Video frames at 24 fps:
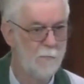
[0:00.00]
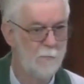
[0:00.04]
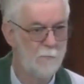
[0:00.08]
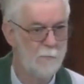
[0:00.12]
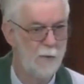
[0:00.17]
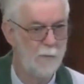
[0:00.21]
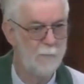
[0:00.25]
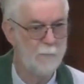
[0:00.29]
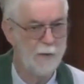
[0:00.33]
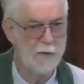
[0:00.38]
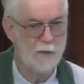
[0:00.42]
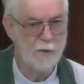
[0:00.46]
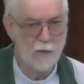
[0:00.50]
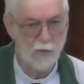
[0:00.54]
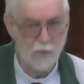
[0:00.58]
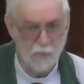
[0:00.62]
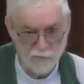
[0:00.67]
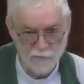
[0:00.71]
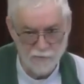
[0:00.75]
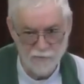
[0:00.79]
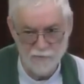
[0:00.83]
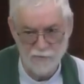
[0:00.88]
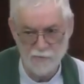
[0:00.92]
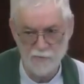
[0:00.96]
but
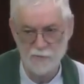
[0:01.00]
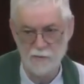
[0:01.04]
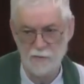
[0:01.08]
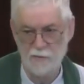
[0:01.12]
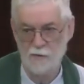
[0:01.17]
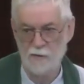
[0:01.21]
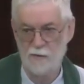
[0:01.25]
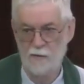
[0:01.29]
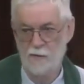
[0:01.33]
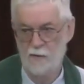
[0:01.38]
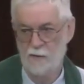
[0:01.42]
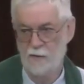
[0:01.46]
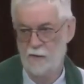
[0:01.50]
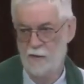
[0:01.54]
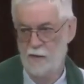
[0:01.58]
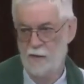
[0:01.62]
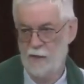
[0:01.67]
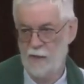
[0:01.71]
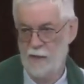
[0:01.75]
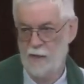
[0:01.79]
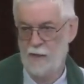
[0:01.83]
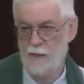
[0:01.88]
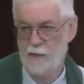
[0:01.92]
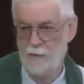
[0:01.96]
because
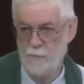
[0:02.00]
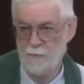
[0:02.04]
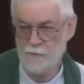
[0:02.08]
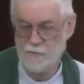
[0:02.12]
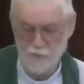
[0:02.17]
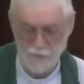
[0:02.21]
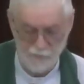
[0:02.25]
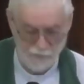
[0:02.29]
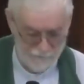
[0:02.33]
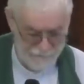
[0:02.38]
he was in